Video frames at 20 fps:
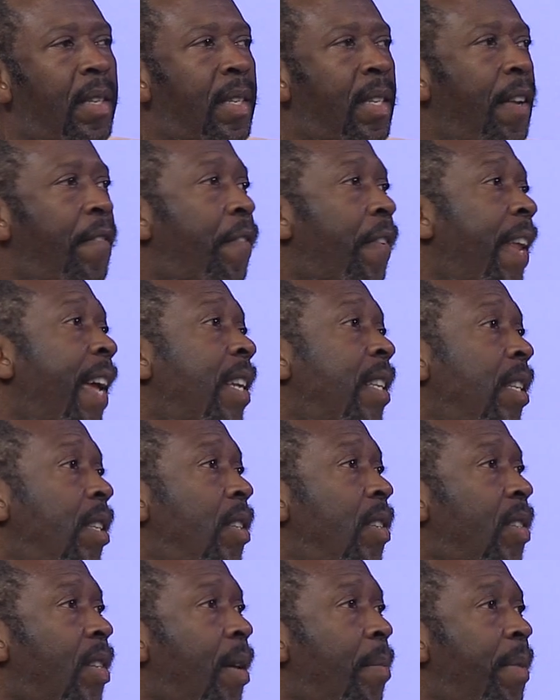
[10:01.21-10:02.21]
deflected
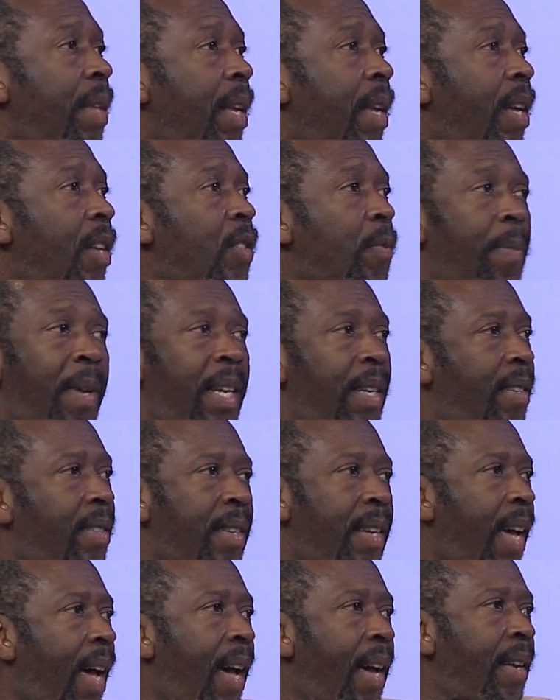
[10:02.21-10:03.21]
to something else, but it's
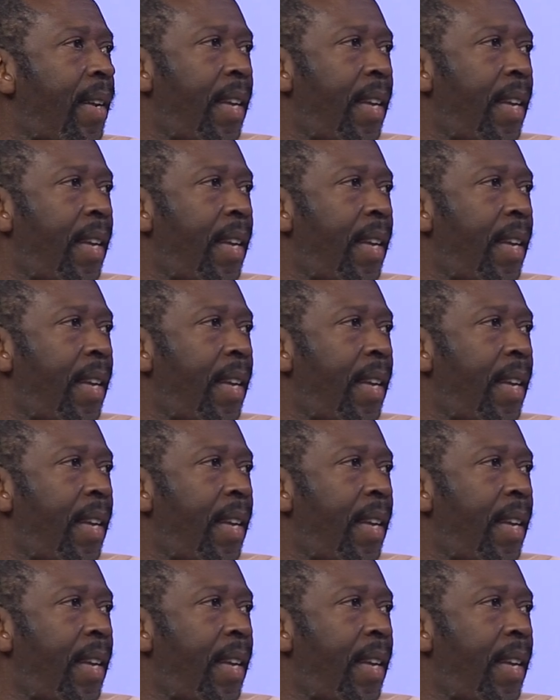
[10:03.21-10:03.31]
not.